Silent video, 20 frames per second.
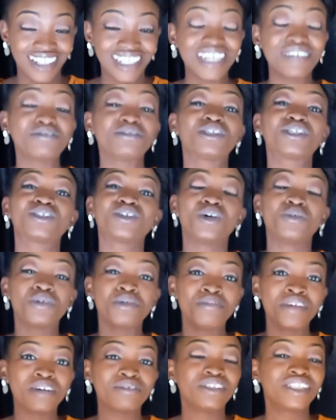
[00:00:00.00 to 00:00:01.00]
Even some
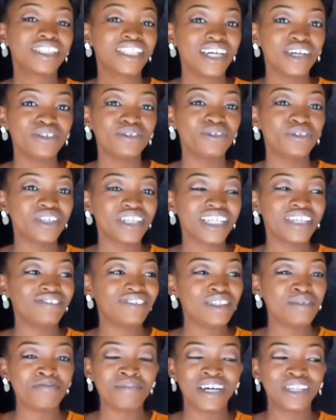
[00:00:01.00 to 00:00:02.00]
women will tell you,
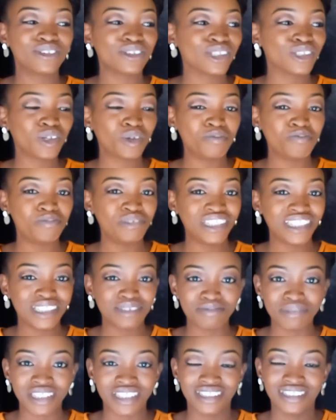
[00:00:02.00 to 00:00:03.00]
if the man does not
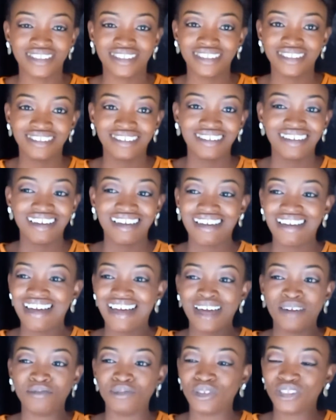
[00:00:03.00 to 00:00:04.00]
beat me,
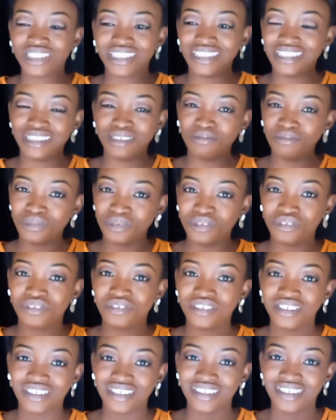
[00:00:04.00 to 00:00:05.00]
I'm not in the
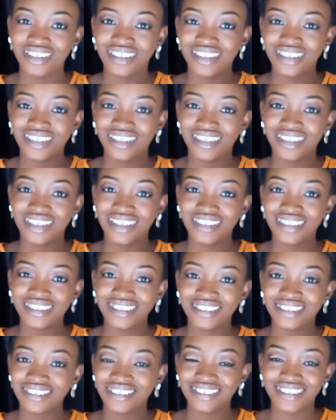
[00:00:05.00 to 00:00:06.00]
mood.
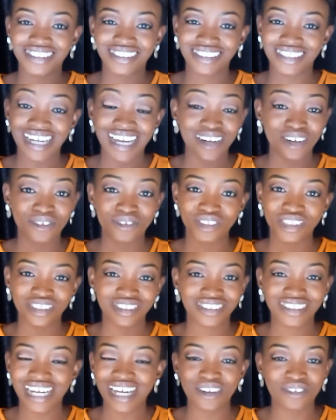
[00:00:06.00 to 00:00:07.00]
It's
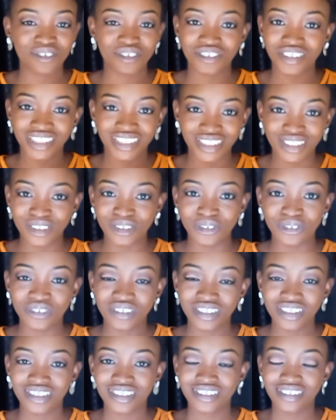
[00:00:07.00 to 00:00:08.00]
kind of crazy, you
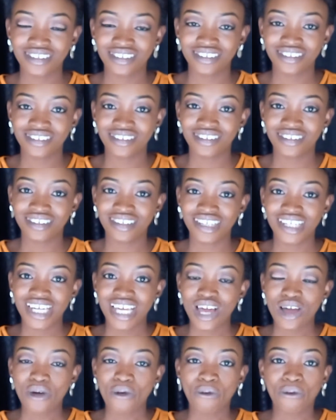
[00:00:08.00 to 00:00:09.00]
know.
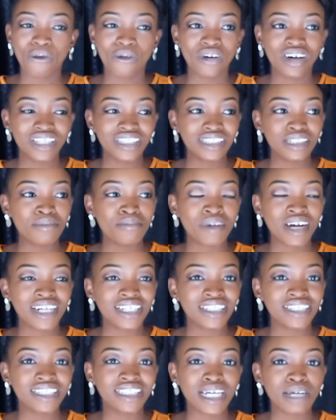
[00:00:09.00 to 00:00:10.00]
Or the man
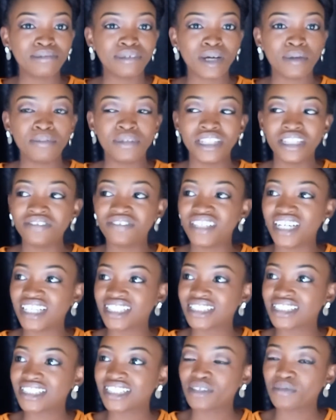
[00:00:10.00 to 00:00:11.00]
is the type that believe
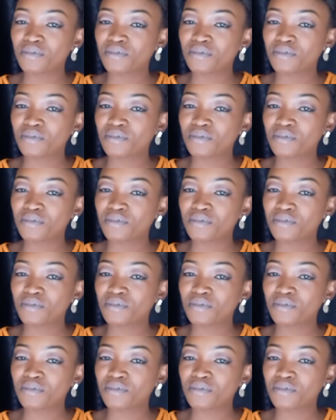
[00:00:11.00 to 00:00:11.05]
that,